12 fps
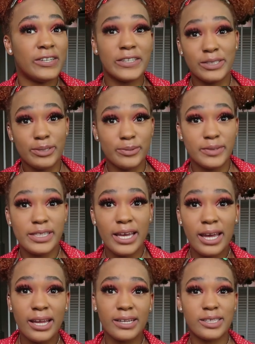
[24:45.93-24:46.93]
on doing
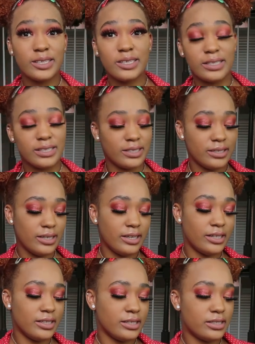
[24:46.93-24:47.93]
that
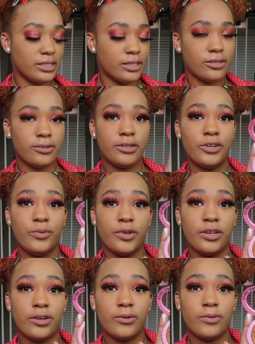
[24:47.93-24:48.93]
so here we
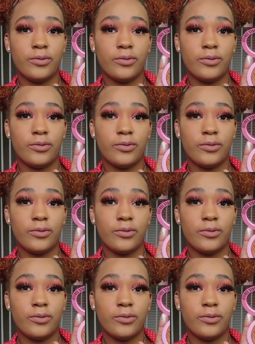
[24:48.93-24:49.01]
go.